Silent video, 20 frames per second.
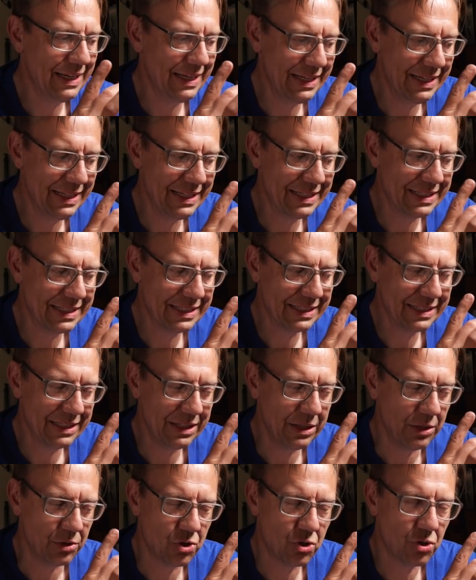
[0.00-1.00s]
in a,
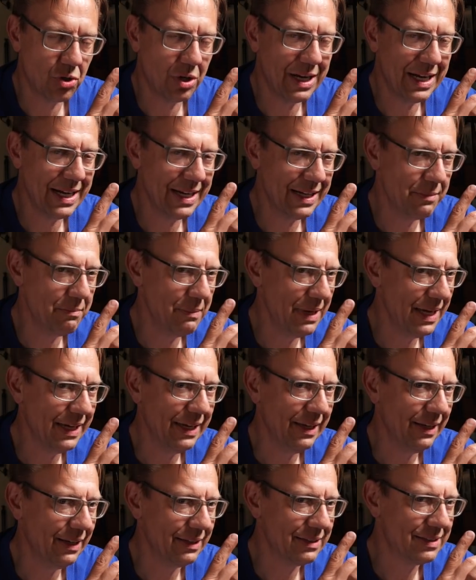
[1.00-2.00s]
you know, trying to
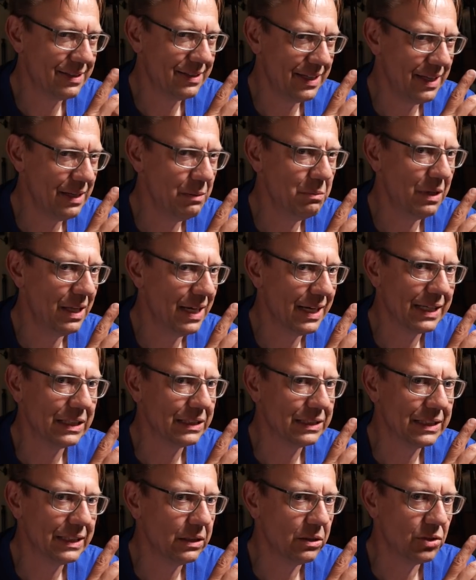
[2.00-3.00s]
make it seem like
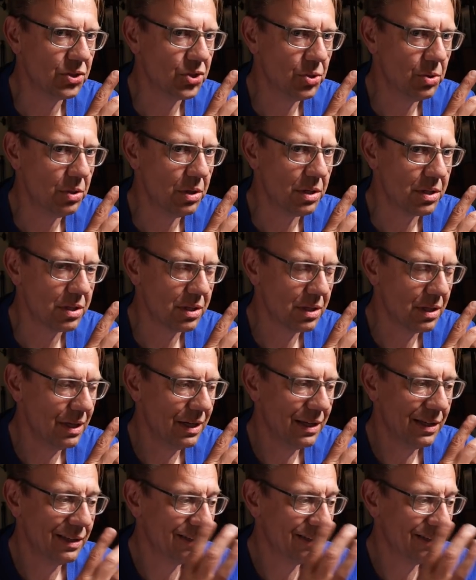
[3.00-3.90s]
a single source.